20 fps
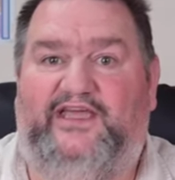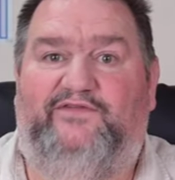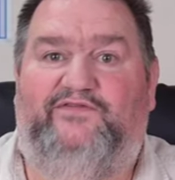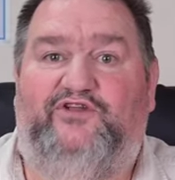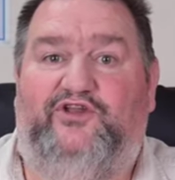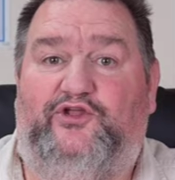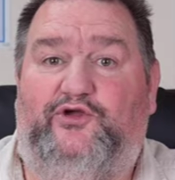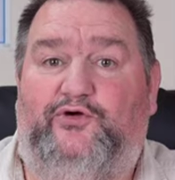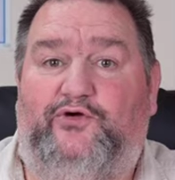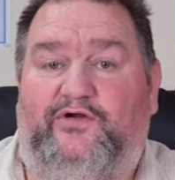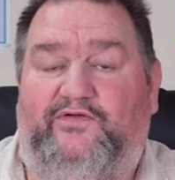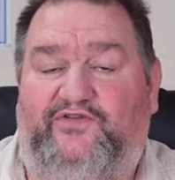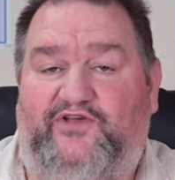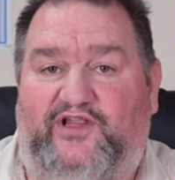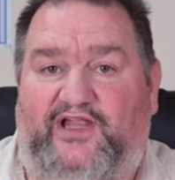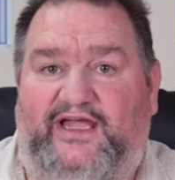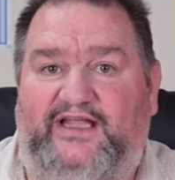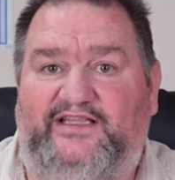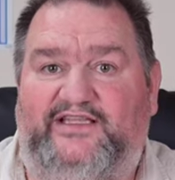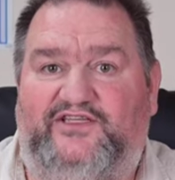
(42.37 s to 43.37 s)
If you do, or if you
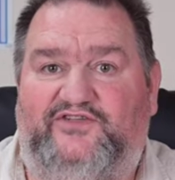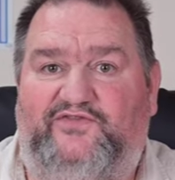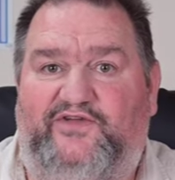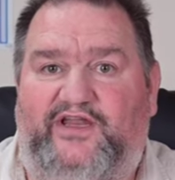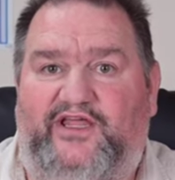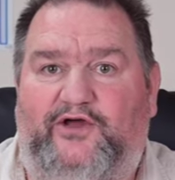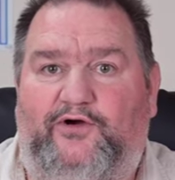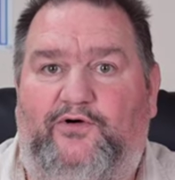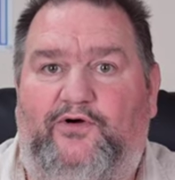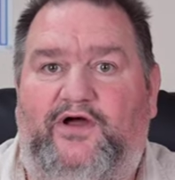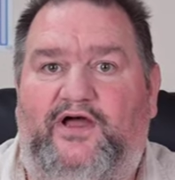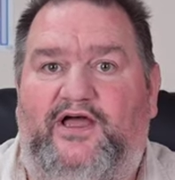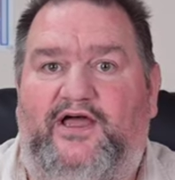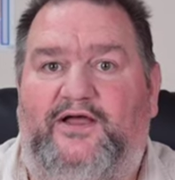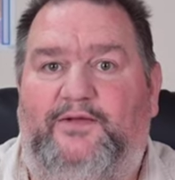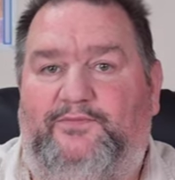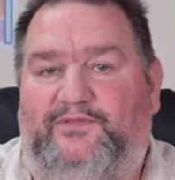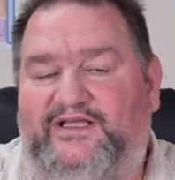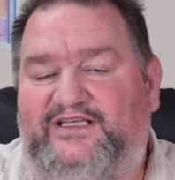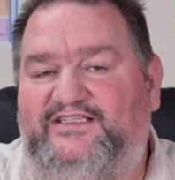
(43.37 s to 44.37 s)
like this video,
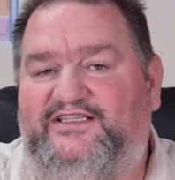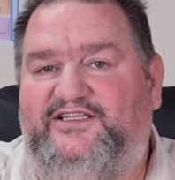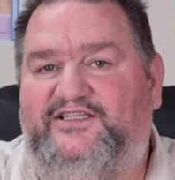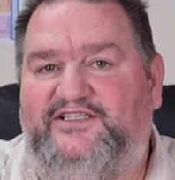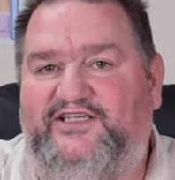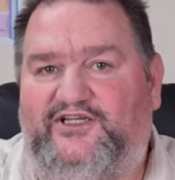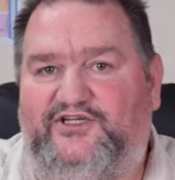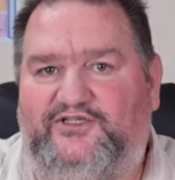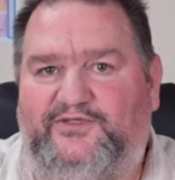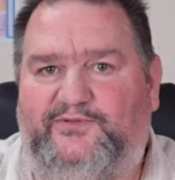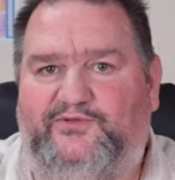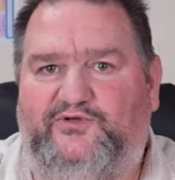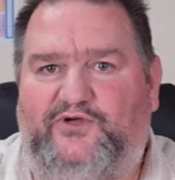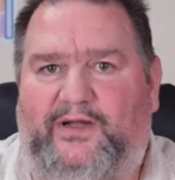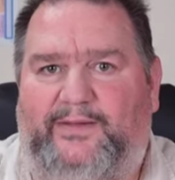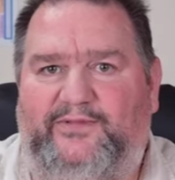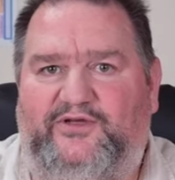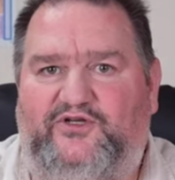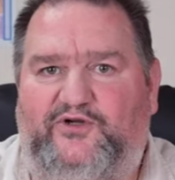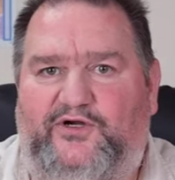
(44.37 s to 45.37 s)
please consider
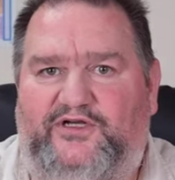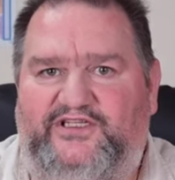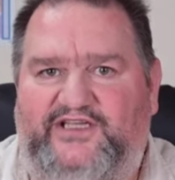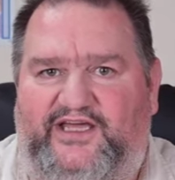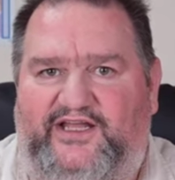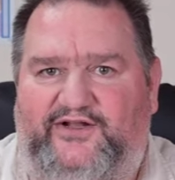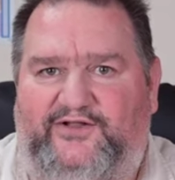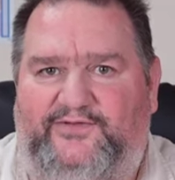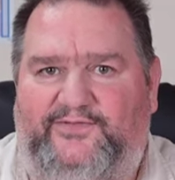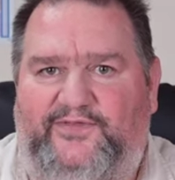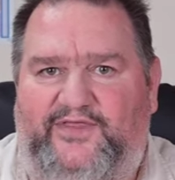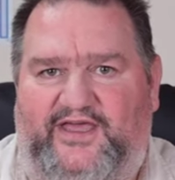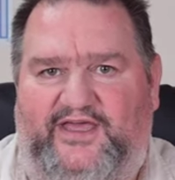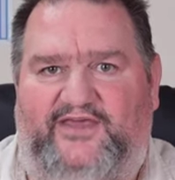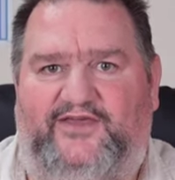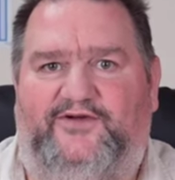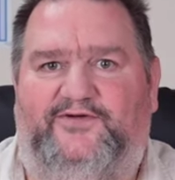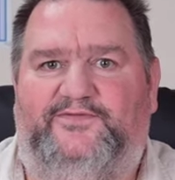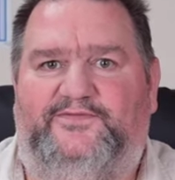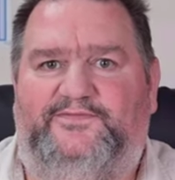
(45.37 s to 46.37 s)
subscribing to our channel.
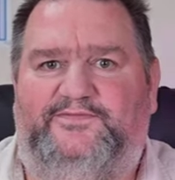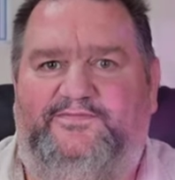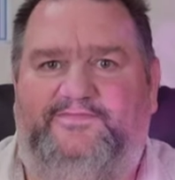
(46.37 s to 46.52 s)
Thank you.